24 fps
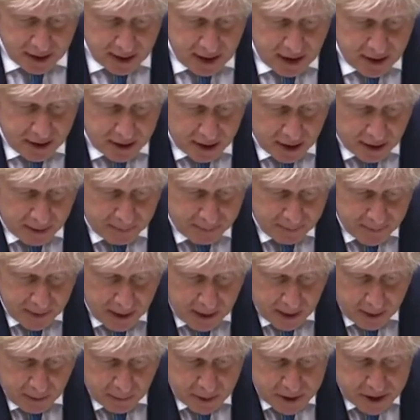in India,
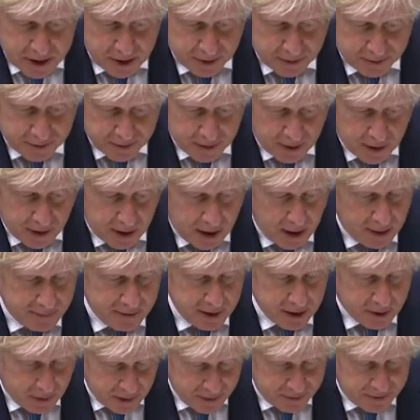which is of
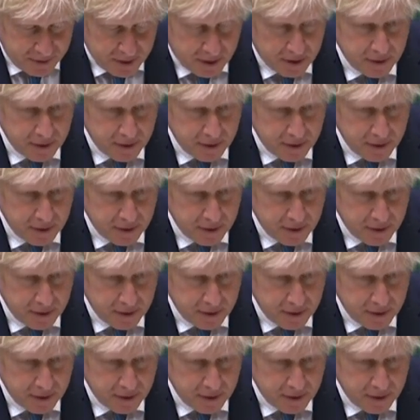increasing